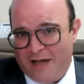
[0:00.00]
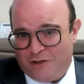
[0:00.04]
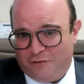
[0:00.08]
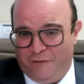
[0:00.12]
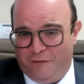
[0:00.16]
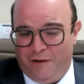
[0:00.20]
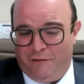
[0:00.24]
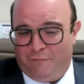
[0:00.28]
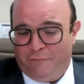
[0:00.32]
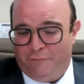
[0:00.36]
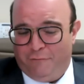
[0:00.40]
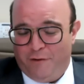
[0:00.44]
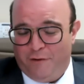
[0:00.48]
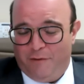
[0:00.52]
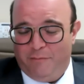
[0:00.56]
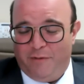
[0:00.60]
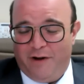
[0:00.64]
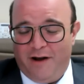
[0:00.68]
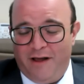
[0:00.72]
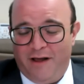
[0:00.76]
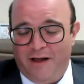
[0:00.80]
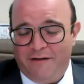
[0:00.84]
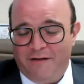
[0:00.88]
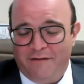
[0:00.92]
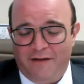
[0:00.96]
feel free,
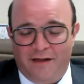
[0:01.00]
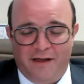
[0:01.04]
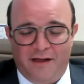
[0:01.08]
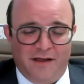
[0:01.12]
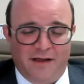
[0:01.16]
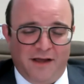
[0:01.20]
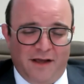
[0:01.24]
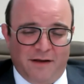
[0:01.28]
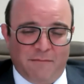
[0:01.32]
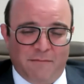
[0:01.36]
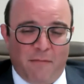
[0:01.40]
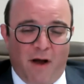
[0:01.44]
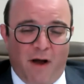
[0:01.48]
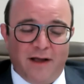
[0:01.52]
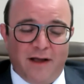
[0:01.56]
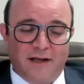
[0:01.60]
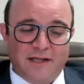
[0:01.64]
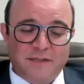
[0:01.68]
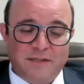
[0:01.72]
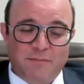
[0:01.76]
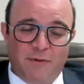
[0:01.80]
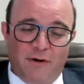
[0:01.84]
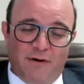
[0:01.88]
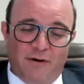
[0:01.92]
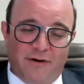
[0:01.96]
but in my
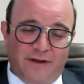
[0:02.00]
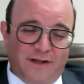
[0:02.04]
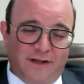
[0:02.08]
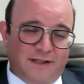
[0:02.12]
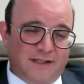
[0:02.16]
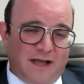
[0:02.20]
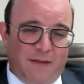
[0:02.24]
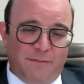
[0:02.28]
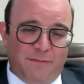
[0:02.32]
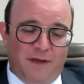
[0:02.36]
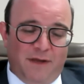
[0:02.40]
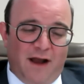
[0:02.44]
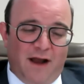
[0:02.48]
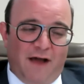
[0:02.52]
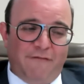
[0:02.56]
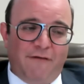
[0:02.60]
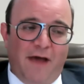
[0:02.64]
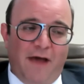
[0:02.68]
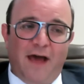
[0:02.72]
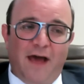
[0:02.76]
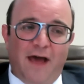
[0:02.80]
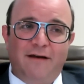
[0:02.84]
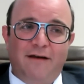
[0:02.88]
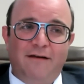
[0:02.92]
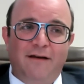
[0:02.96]
experience, I mean, I've
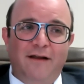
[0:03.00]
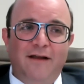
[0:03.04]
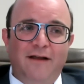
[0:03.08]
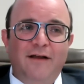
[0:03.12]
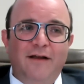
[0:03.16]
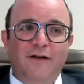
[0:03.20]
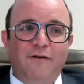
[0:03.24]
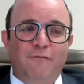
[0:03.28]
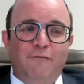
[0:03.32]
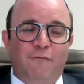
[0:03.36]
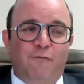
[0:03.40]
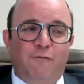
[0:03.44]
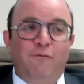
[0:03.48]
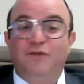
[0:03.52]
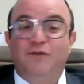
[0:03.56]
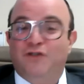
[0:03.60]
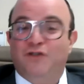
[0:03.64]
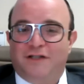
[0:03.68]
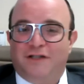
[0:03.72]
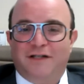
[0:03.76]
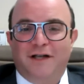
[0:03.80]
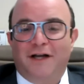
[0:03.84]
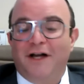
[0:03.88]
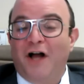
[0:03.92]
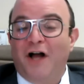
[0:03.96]
had
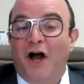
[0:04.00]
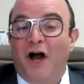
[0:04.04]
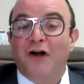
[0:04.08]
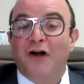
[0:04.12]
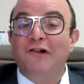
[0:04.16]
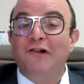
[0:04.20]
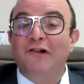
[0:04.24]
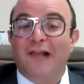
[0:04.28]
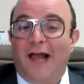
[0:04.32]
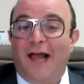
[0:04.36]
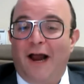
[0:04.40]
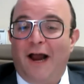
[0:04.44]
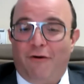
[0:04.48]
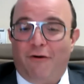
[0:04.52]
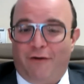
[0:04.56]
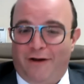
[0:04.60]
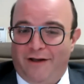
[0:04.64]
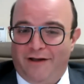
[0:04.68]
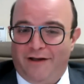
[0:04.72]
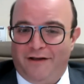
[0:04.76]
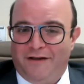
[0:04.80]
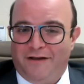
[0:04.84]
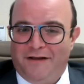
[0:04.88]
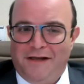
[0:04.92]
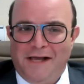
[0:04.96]
just a
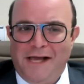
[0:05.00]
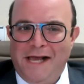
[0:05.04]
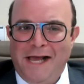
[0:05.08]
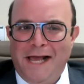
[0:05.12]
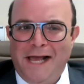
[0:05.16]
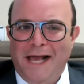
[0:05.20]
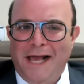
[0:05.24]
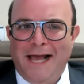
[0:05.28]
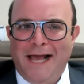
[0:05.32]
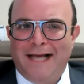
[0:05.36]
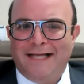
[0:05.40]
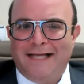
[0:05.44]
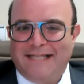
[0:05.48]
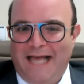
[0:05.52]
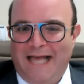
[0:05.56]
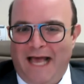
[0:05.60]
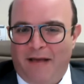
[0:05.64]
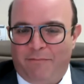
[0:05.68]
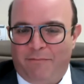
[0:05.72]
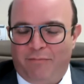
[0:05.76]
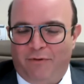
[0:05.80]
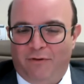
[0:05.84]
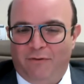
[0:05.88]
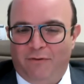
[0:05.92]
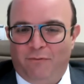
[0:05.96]
glaring
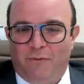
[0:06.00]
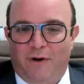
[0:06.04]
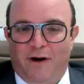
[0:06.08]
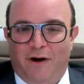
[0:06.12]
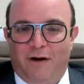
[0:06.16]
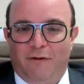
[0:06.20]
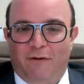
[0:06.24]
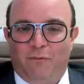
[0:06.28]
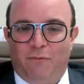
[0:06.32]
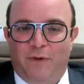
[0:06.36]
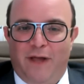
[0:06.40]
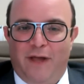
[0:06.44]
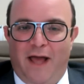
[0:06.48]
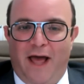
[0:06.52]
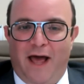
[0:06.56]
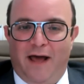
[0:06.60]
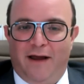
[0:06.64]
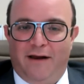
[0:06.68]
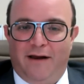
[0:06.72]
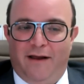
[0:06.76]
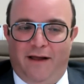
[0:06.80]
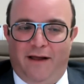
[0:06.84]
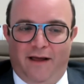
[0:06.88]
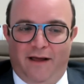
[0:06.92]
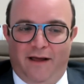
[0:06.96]
example where I
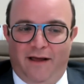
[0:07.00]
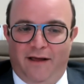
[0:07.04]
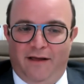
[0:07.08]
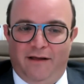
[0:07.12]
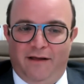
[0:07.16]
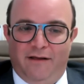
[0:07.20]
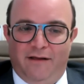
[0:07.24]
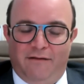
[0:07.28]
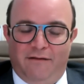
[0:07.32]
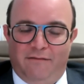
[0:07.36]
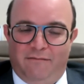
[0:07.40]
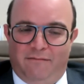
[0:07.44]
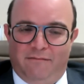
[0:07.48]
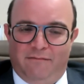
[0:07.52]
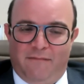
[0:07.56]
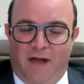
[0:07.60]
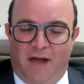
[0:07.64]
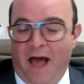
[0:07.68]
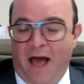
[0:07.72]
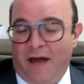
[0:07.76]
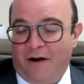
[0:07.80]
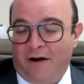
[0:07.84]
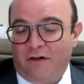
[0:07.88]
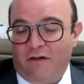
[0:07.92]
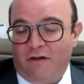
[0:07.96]

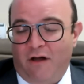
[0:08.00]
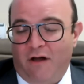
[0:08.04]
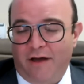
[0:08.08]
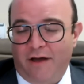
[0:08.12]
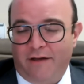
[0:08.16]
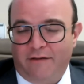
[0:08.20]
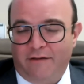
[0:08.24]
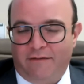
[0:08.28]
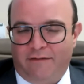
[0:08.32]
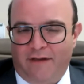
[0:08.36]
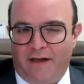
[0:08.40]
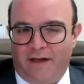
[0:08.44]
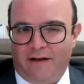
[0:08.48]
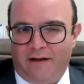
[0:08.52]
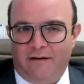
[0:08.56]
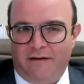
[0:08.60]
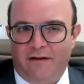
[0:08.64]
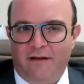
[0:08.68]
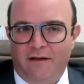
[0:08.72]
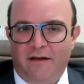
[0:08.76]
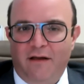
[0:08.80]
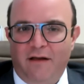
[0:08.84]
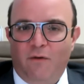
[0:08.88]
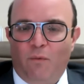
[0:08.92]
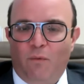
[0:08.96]
had a client that
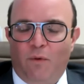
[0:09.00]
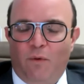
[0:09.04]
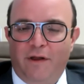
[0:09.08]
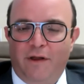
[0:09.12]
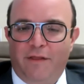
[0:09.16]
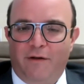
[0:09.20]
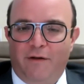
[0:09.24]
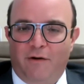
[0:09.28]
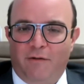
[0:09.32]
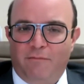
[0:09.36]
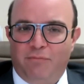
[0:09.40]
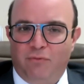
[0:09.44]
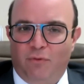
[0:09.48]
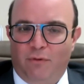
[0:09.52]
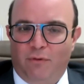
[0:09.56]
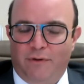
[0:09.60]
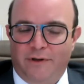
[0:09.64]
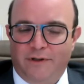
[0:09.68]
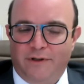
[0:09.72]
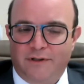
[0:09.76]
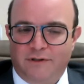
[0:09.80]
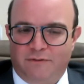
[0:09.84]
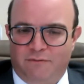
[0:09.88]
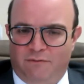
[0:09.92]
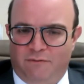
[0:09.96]
one of their
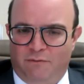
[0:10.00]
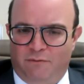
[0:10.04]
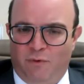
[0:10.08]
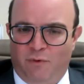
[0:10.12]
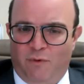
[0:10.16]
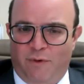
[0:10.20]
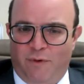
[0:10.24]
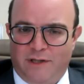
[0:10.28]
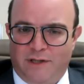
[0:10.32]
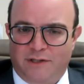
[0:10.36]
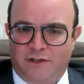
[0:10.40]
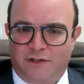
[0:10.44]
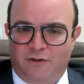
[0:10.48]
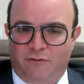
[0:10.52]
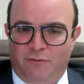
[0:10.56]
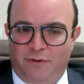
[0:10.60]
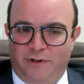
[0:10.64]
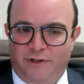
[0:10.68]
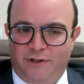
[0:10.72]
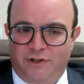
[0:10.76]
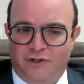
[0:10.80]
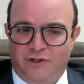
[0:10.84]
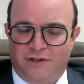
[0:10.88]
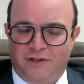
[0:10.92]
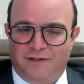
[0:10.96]
employees requested a
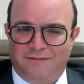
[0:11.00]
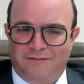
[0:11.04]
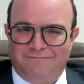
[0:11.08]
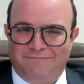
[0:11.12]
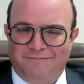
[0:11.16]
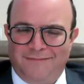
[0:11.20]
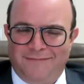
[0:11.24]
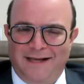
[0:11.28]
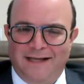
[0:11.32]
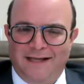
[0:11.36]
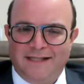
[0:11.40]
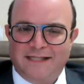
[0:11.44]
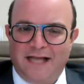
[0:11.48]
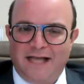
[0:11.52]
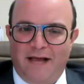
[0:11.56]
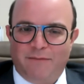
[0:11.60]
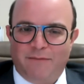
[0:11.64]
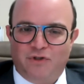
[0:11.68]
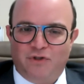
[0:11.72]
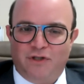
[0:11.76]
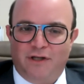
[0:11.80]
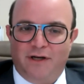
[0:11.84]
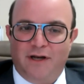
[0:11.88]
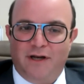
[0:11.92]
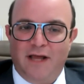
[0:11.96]
religious
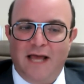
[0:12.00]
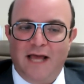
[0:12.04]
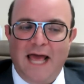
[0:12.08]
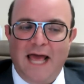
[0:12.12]
exemption,